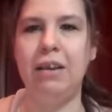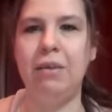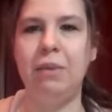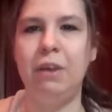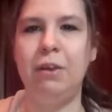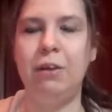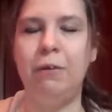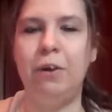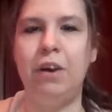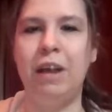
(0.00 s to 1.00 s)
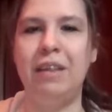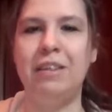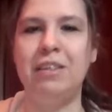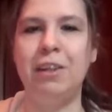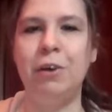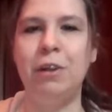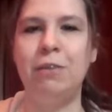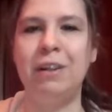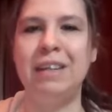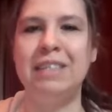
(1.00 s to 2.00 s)
Beautiful. And then slowly
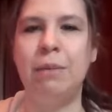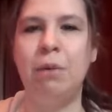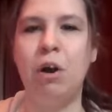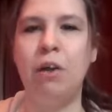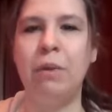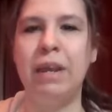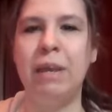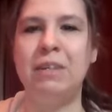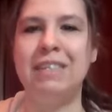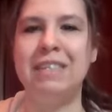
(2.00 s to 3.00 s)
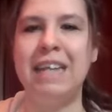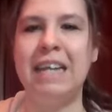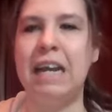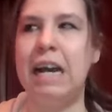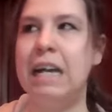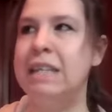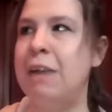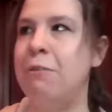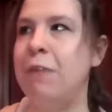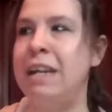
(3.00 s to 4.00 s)
release. Come all the way up to stand. Hug
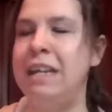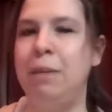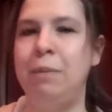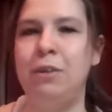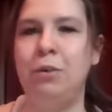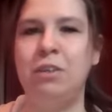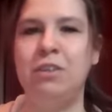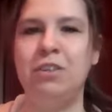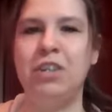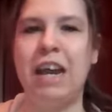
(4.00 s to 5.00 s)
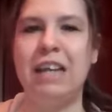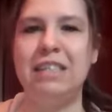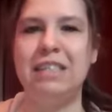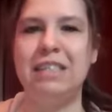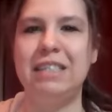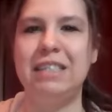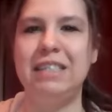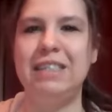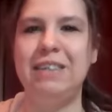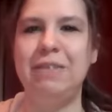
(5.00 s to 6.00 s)
that right knee up in towards your chest.
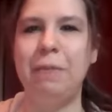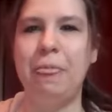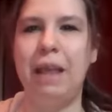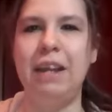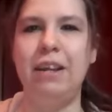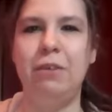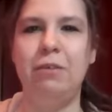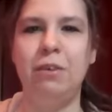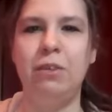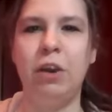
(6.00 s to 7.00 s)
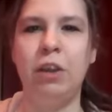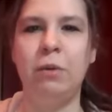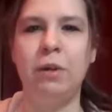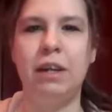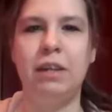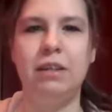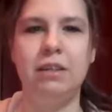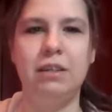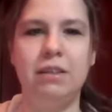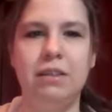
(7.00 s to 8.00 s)
I know, you thought you were done.
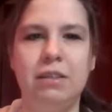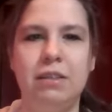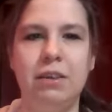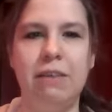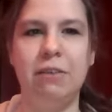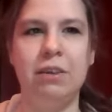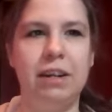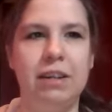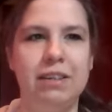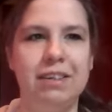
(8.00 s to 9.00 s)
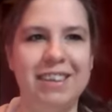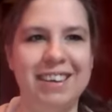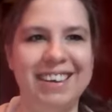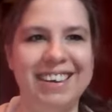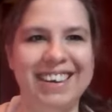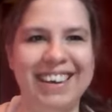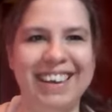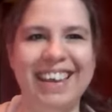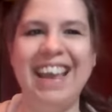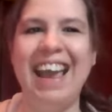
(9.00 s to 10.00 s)
You're never done.
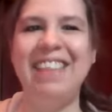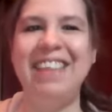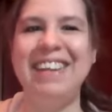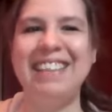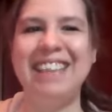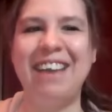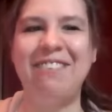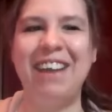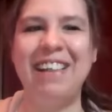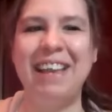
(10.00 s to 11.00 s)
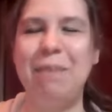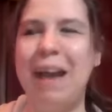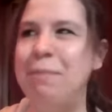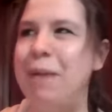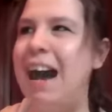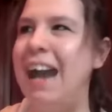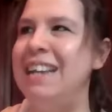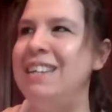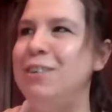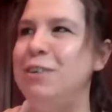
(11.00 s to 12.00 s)
And then take that right leg back
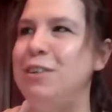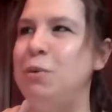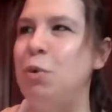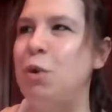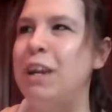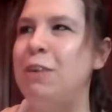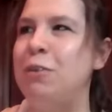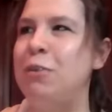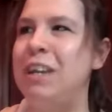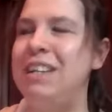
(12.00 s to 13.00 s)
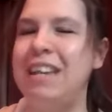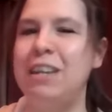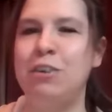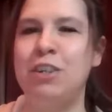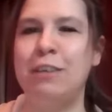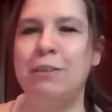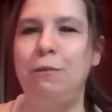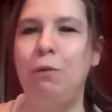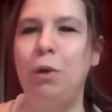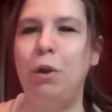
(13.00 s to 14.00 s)
behind you into warrior three. Take your chest
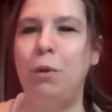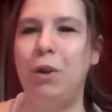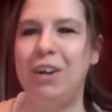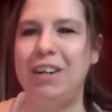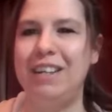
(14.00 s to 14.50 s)
forward.